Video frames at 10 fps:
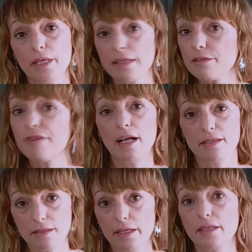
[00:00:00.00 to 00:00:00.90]
in the
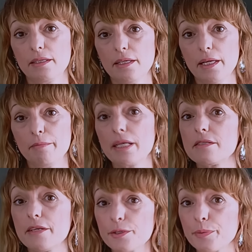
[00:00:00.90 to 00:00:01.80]
fast lane, because
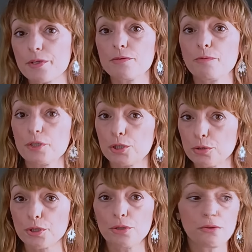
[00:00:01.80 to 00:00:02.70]
the other person would
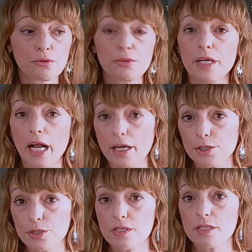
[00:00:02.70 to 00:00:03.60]
assure you through their
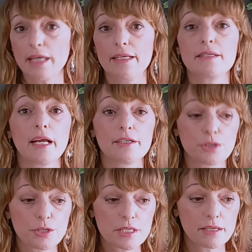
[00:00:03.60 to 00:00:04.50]
actions and
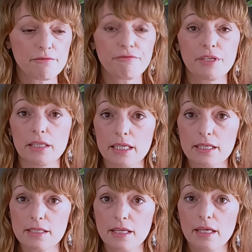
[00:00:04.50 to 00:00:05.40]
intentions and
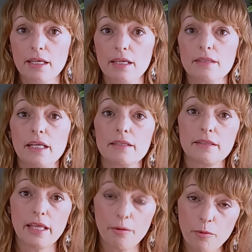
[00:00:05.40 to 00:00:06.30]
feelings
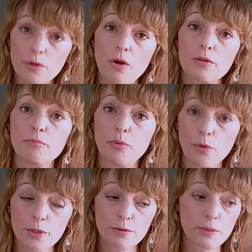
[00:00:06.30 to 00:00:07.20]
that they were on
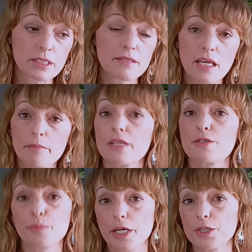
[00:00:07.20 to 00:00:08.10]
board with the same
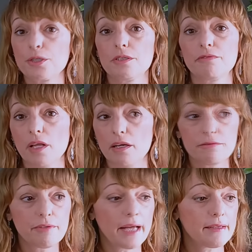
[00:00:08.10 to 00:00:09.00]
expression of
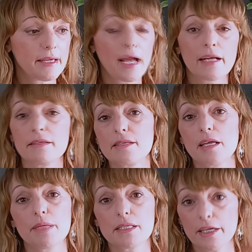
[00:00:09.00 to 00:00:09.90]
love and they had the
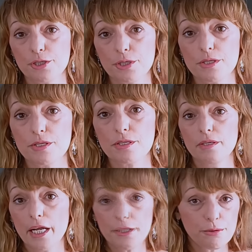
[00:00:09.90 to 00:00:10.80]
same intentions.
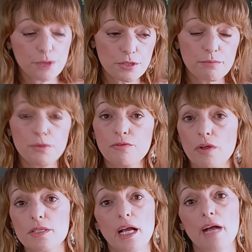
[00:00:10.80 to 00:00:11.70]
And you just move
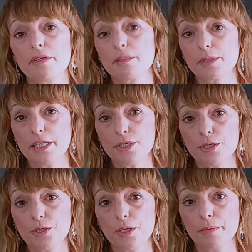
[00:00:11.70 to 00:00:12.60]
on to having a
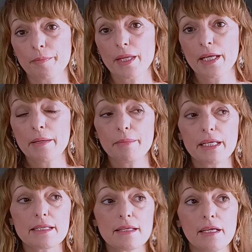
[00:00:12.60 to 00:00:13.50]
relationship,
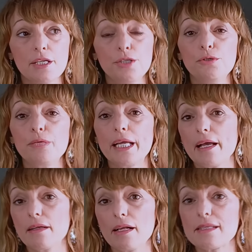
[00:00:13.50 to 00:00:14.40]
because you
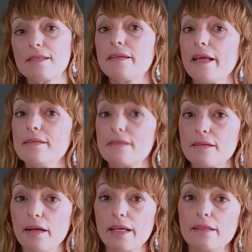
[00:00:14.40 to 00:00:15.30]
cannot stay
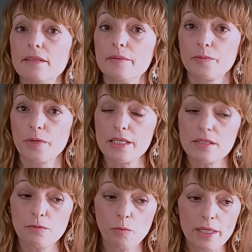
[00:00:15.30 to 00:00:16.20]
stuck in
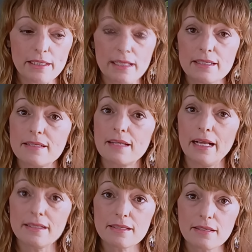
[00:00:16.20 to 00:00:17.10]
limerence when the
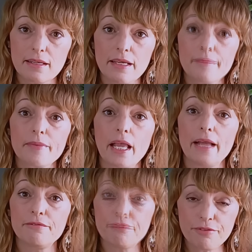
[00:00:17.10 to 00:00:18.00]
intensity
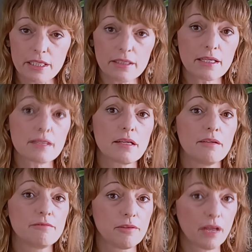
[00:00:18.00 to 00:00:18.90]
and feelings
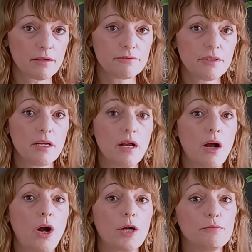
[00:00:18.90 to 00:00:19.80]
of love
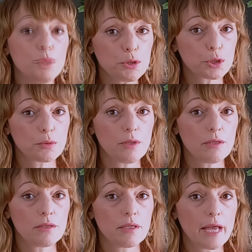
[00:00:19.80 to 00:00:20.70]
are
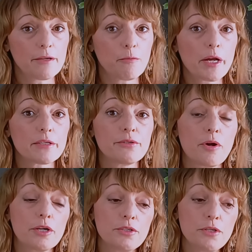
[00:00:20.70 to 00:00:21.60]
mutual and where there
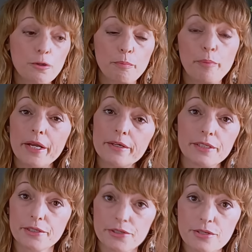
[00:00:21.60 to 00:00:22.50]
are no
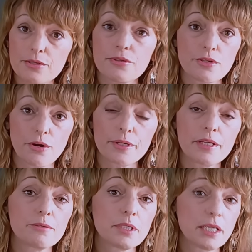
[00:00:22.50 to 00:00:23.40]
barriers to
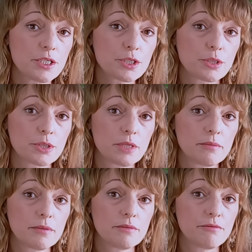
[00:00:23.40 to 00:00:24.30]
starting a relationship.
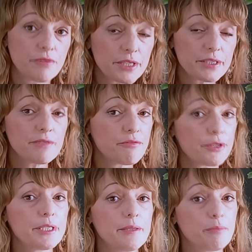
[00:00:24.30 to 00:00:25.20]

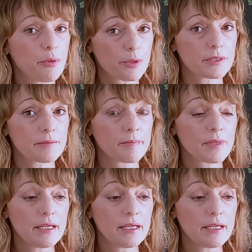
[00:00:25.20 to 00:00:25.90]
Very important.